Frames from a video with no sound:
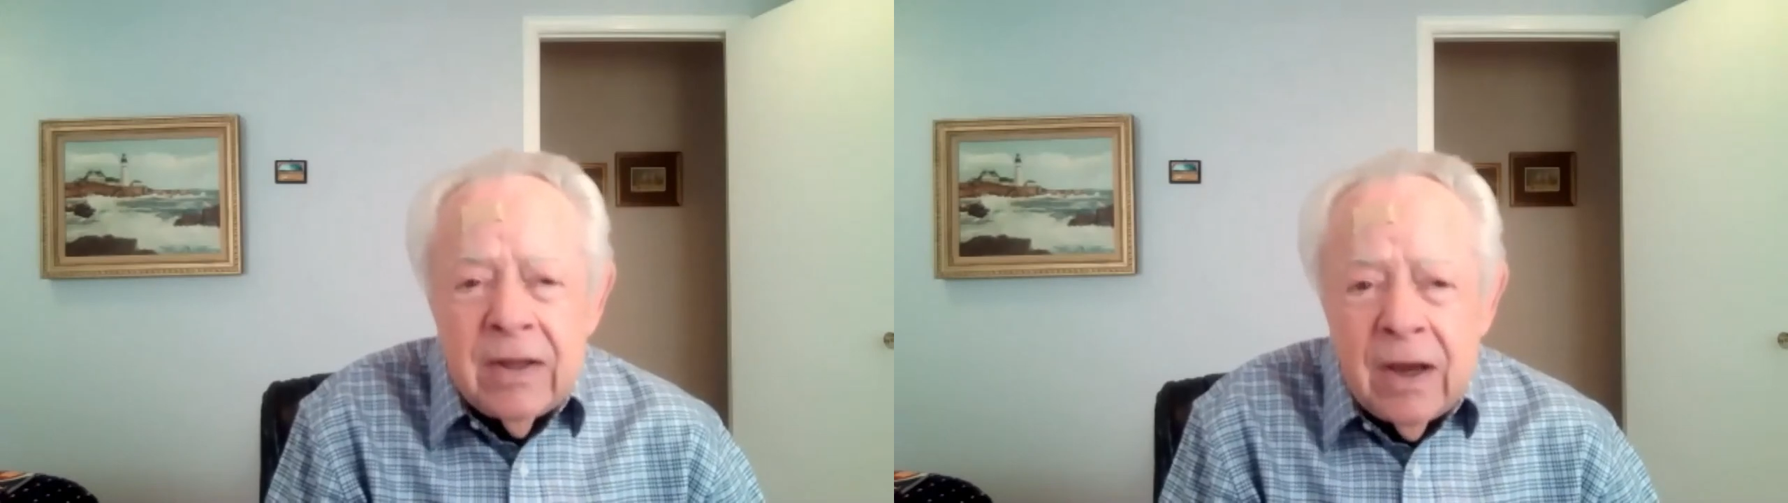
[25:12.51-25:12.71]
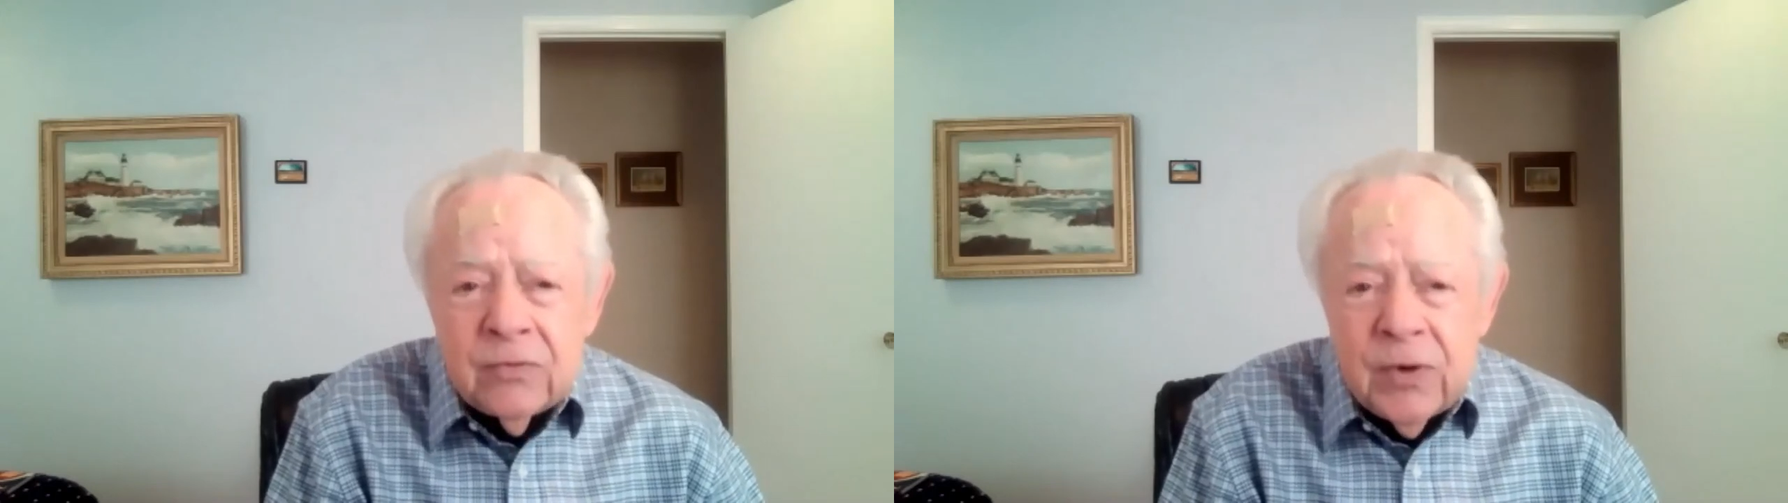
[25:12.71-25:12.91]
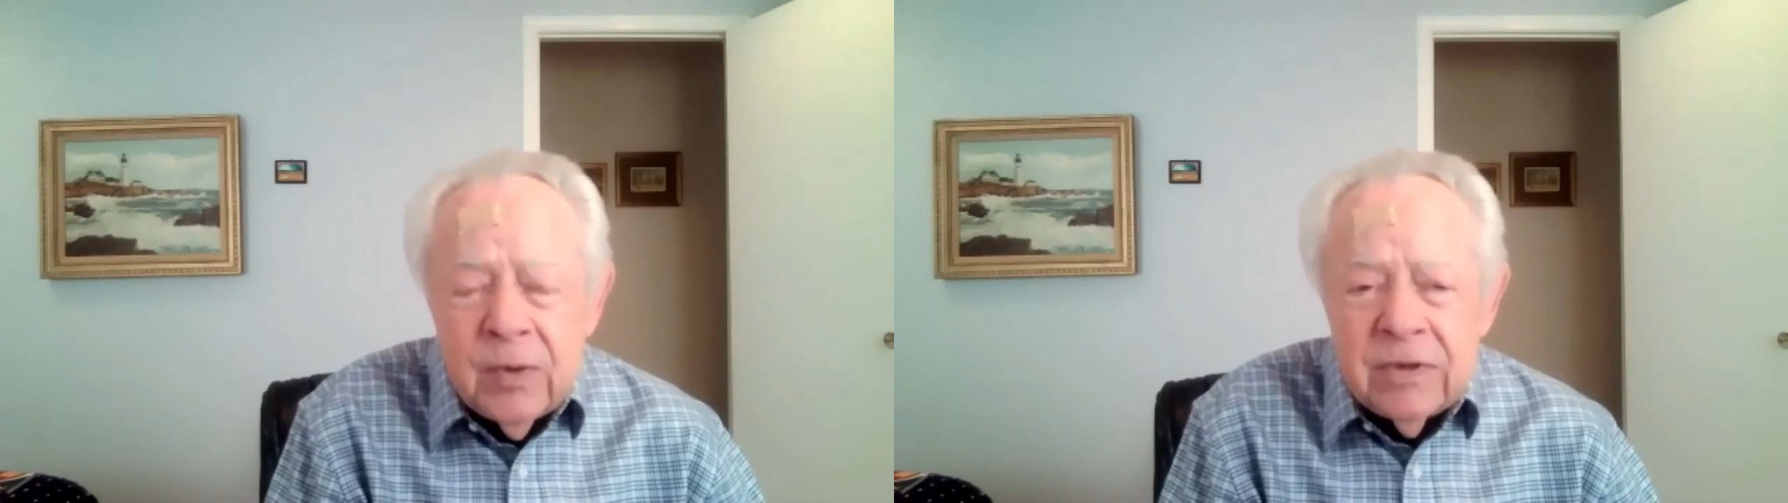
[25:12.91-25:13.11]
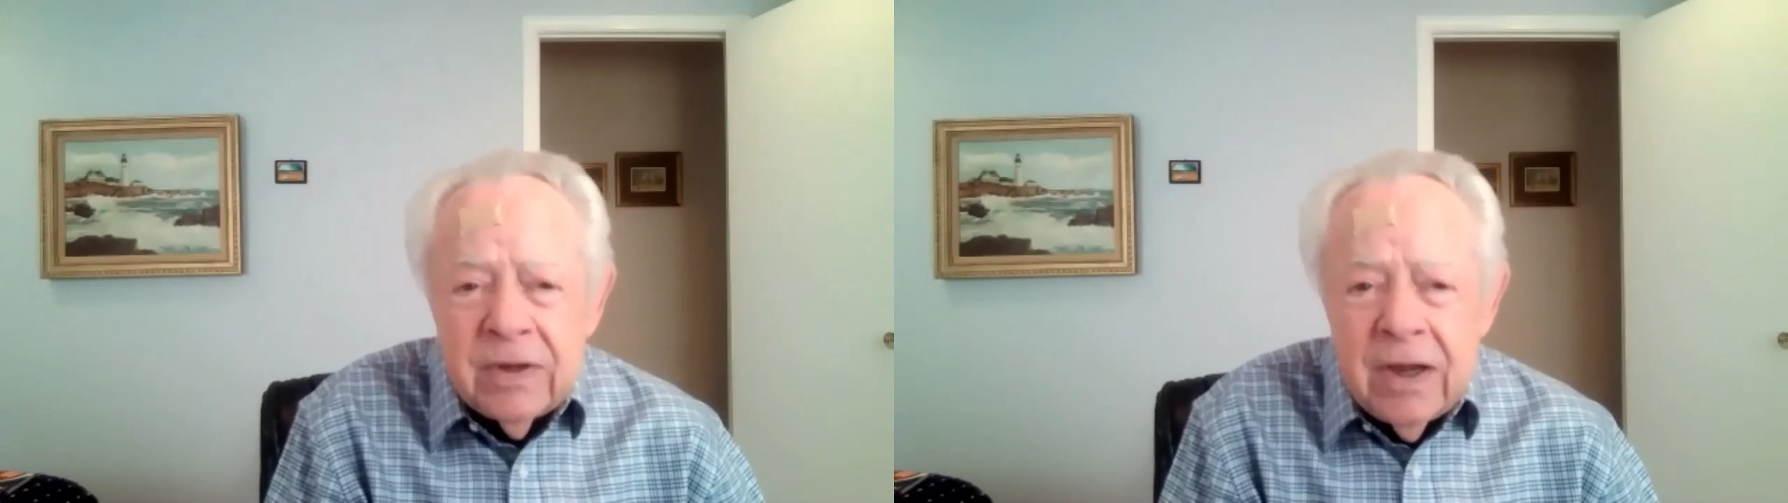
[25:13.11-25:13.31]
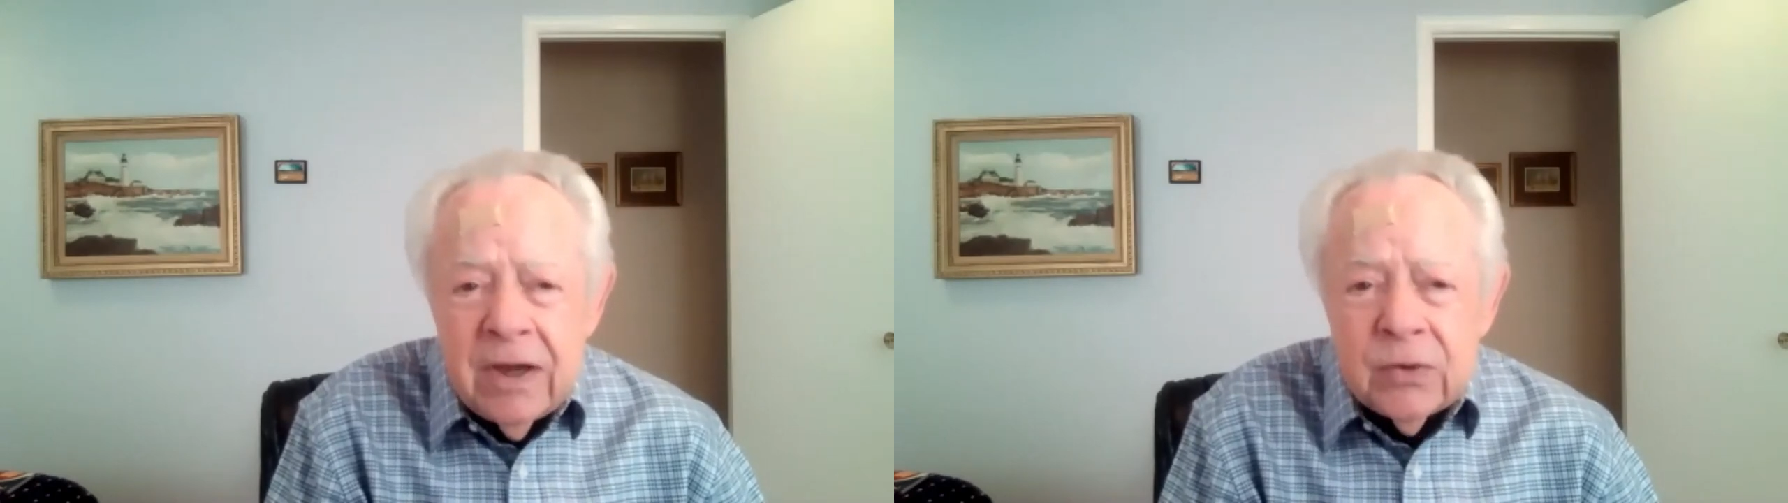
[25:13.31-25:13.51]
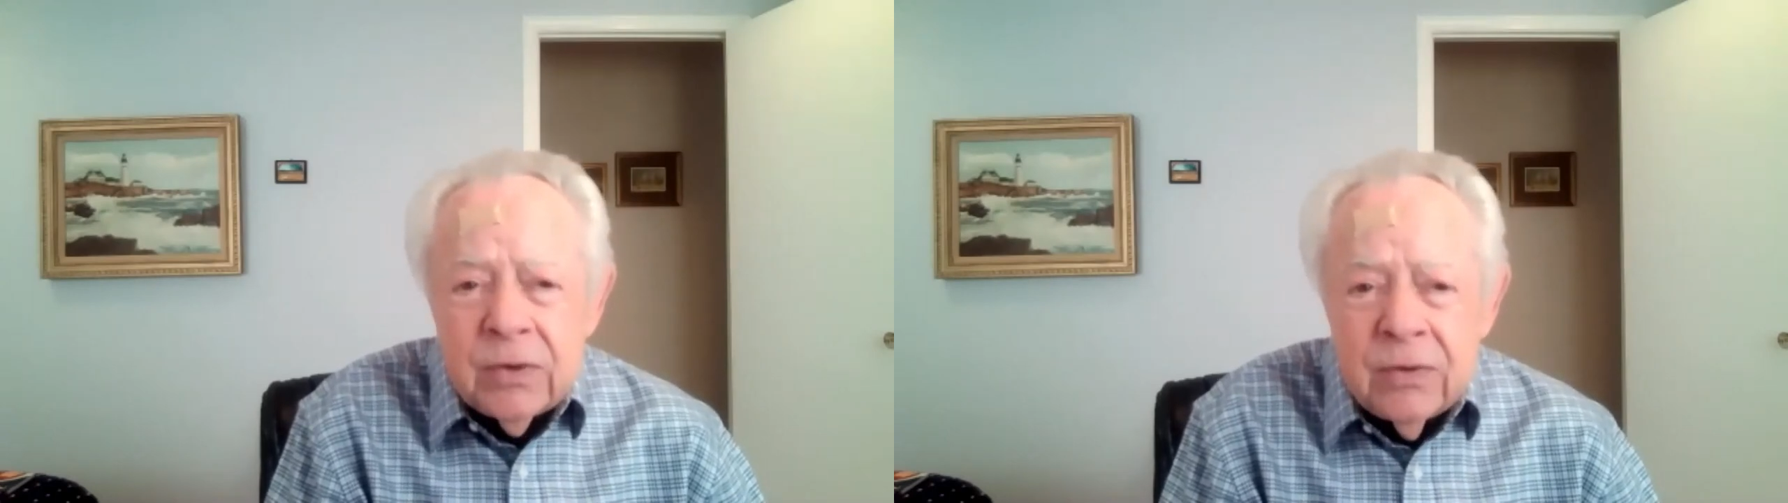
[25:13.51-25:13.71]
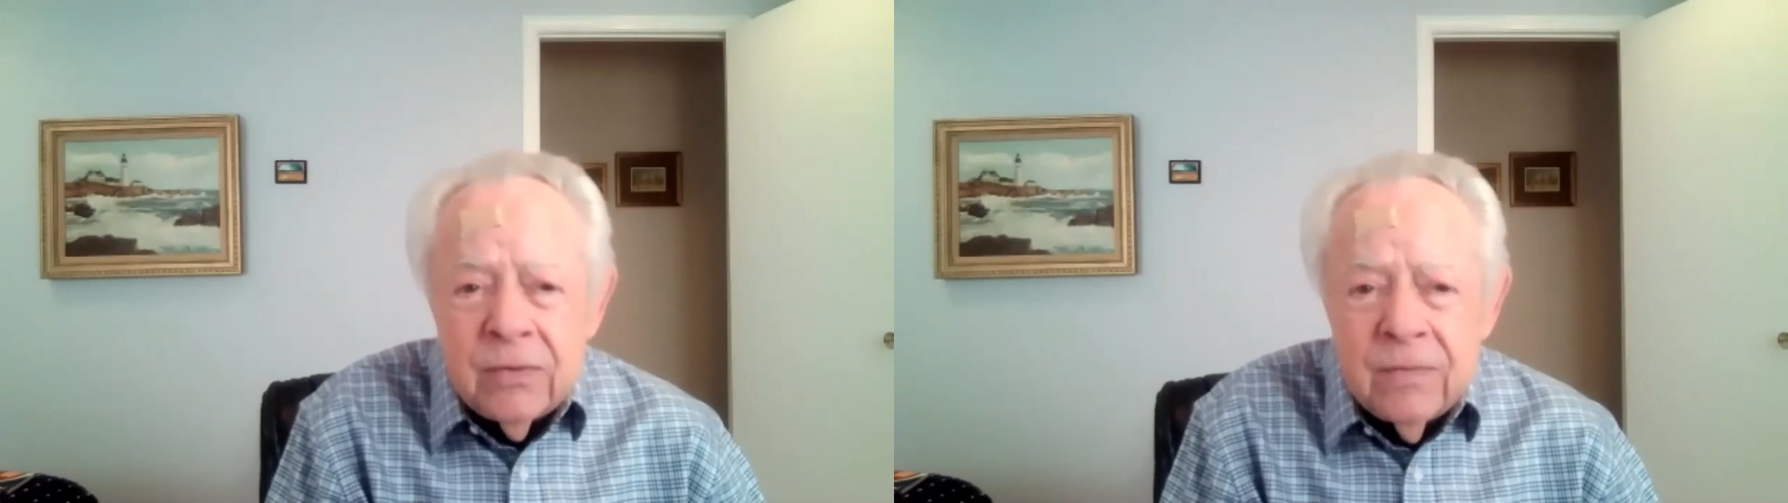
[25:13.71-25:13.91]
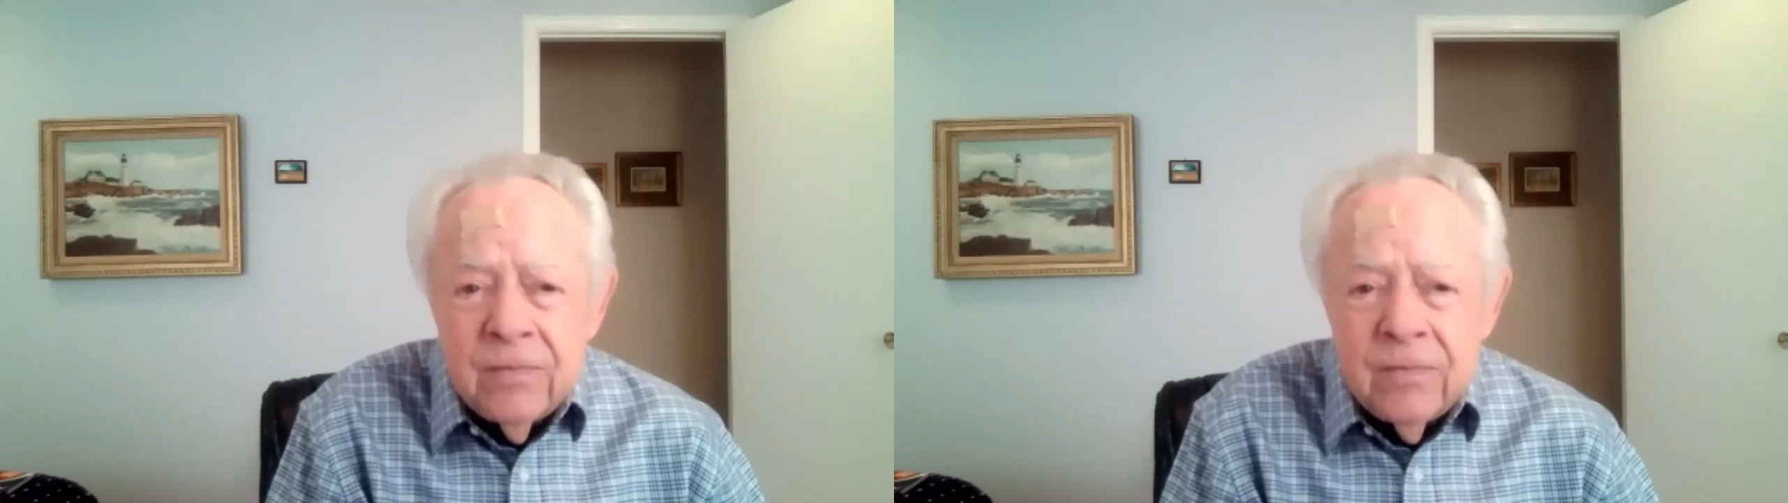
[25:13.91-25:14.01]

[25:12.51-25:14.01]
out from the ghetto.